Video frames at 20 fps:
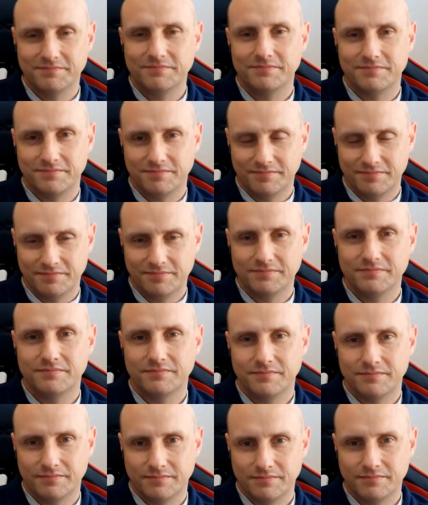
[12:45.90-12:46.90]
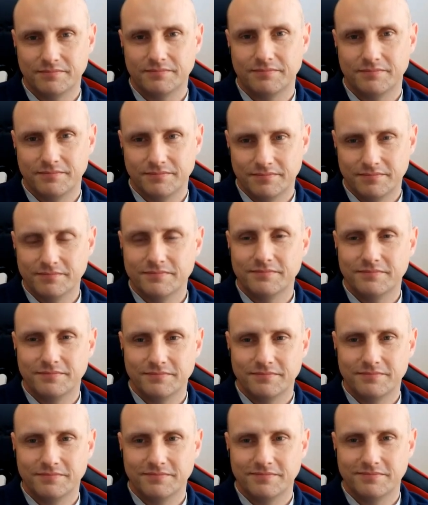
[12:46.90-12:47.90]

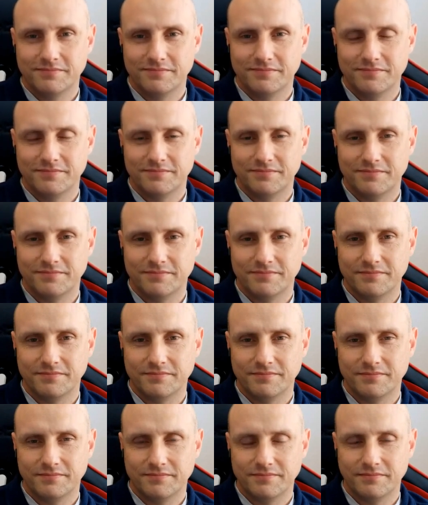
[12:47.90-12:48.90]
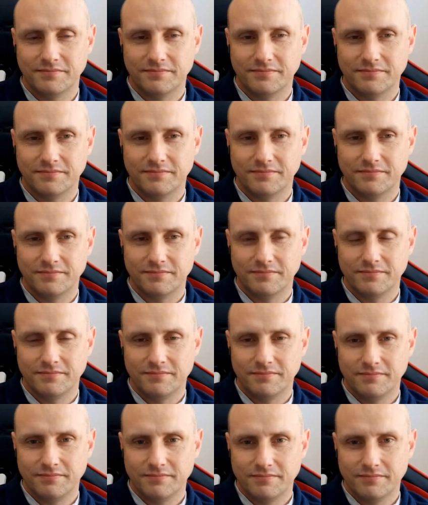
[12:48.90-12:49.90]
(silent)